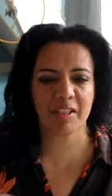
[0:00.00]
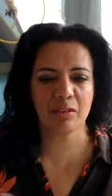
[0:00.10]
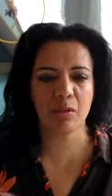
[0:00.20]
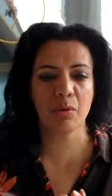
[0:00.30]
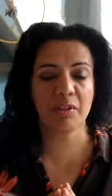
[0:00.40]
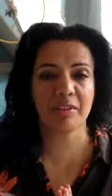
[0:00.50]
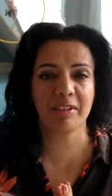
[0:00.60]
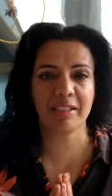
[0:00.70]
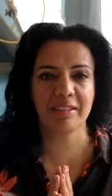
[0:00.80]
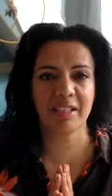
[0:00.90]
And go
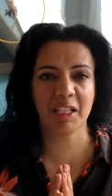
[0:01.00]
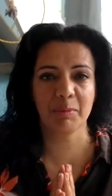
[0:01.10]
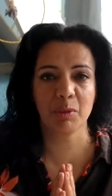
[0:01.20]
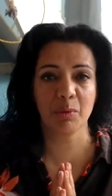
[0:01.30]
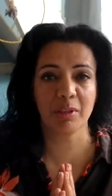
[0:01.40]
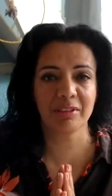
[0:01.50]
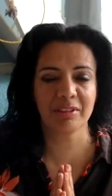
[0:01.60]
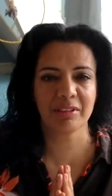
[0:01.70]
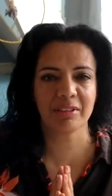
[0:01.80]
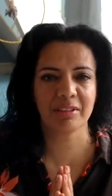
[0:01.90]
there anytime you
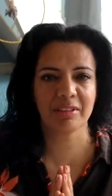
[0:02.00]
want.